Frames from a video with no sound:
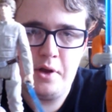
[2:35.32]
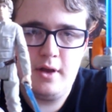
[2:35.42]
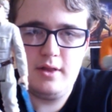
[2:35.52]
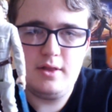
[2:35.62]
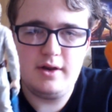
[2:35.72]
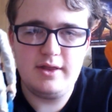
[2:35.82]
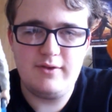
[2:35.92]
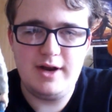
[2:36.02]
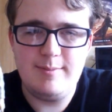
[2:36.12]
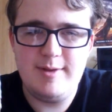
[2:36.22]
The only thing
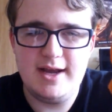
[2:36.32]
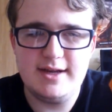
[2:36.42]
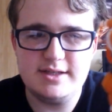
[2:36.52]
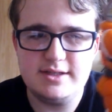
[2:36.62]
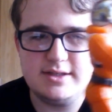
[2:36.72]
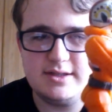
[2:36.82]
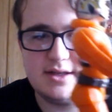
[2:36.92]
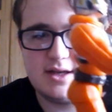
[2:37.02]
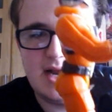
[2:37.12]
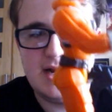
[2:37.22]
really being is
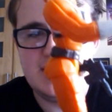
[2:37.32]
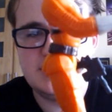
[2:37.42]
kind of actually